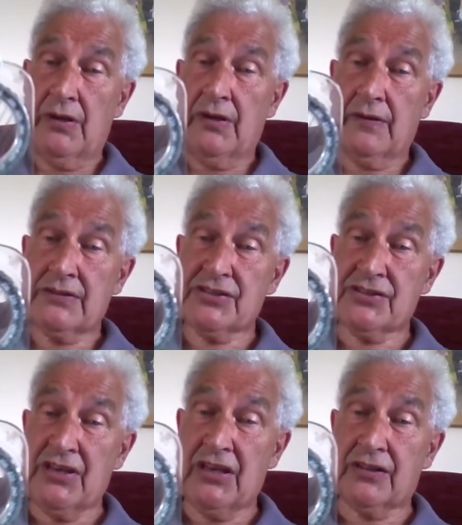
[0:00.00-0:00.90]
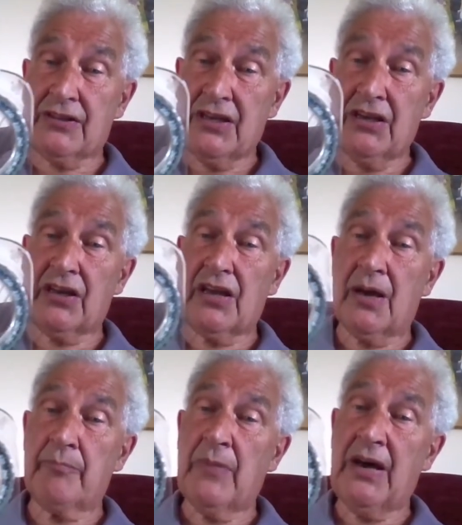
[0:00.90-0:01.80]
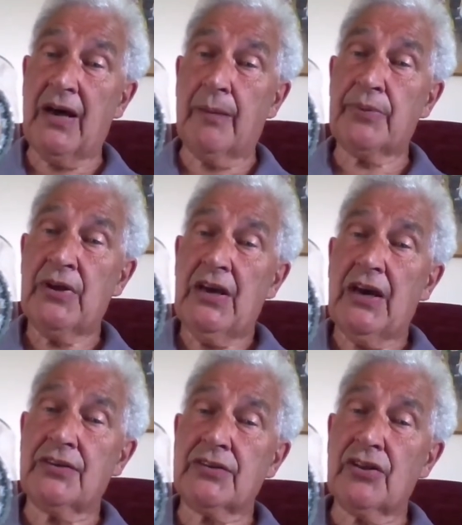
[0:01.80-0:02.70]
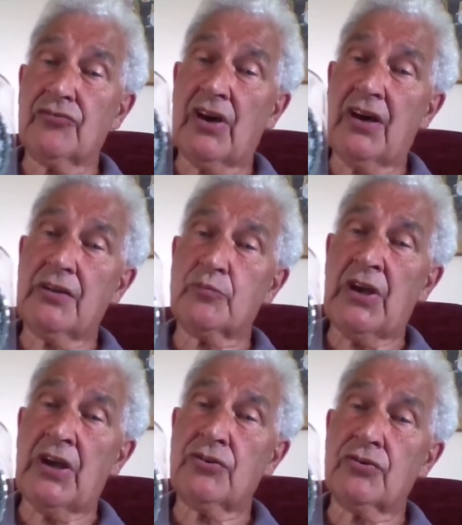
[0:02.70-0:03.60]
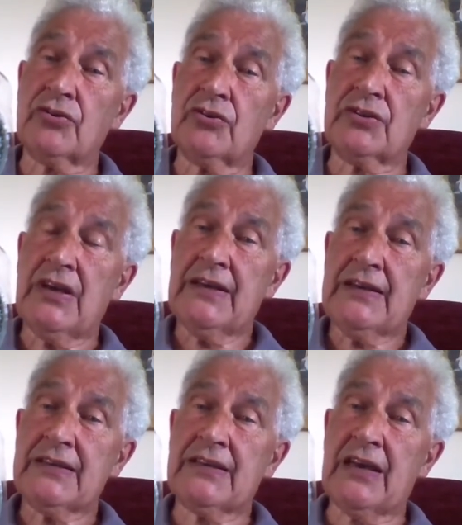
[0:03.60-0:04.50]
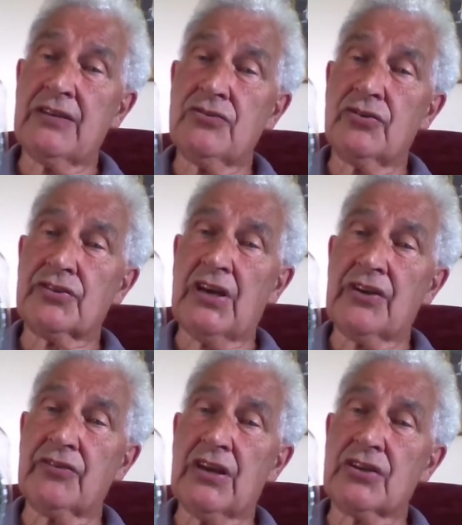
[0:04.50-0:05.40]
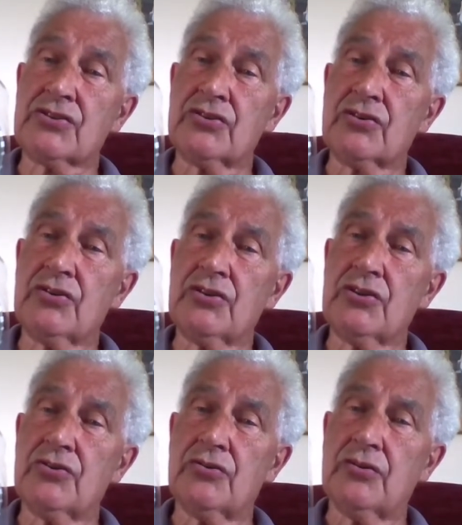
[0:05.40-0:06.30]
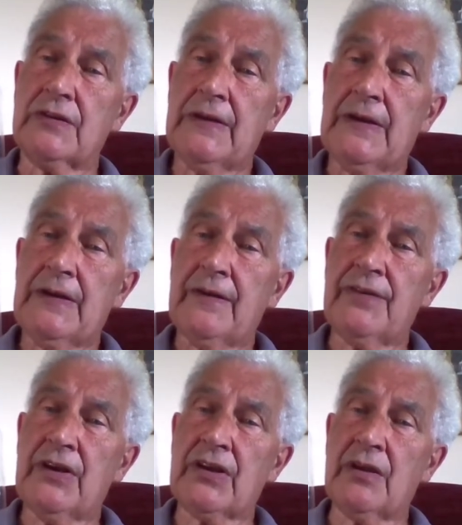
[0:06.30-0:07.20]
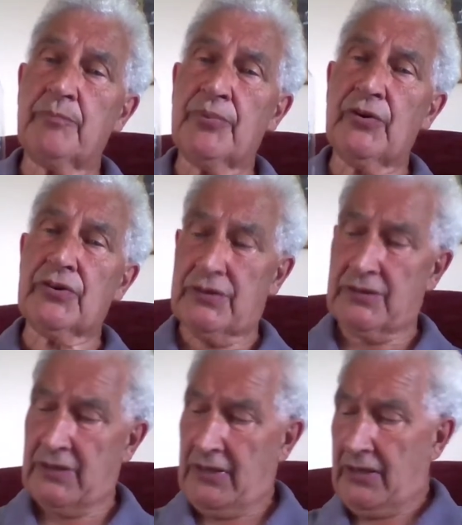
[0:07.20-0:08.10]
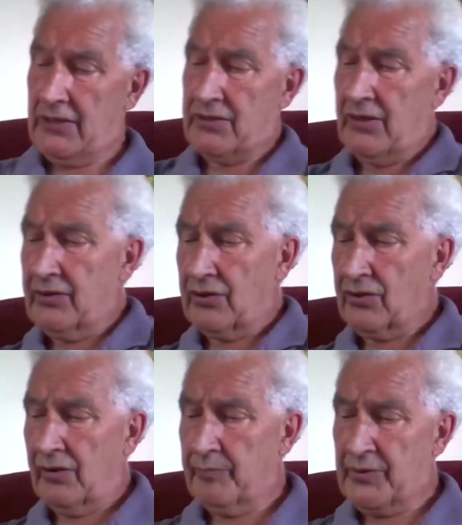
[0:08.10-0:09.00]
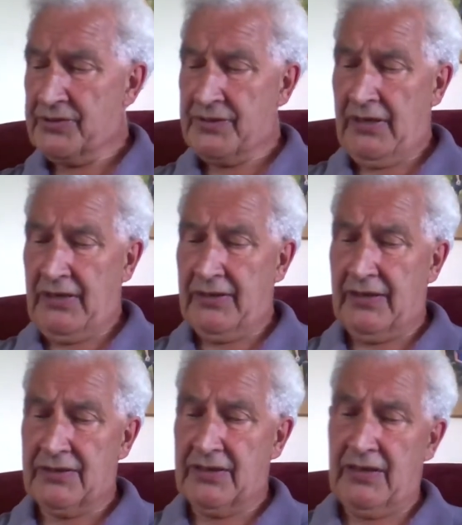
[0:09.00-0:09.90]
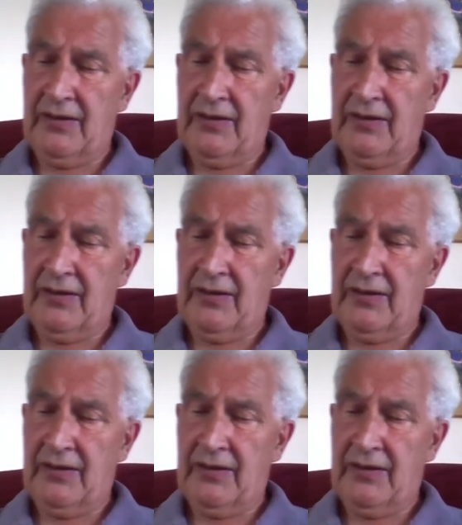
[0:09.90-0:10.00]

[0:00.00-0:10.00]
see clearly a map, and in that way you could get your direction, couldn't you? Very important. Here's another compass, that